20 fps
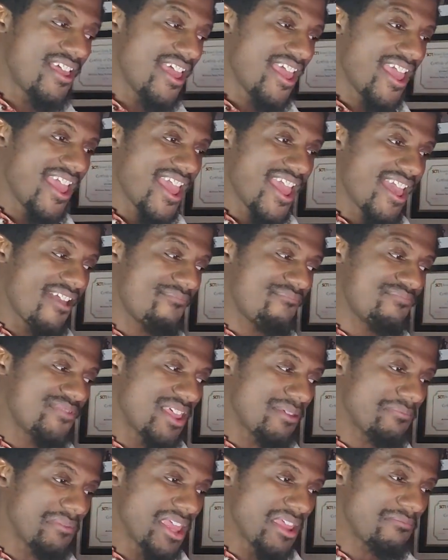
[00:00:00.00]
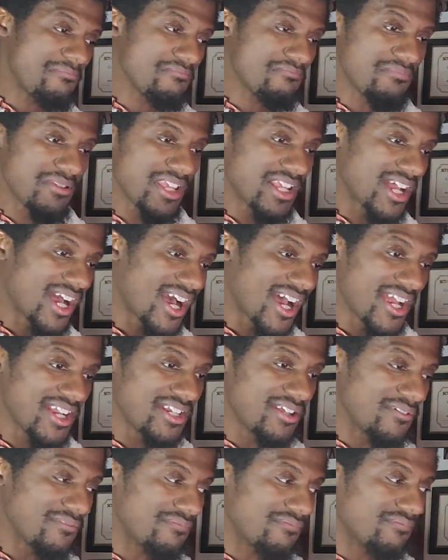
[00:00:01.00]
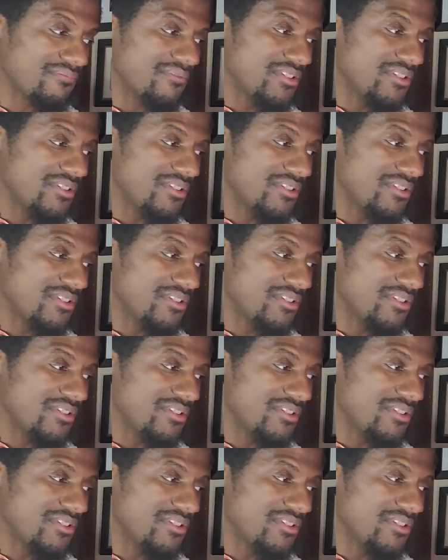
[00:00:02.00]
and they may be kind of,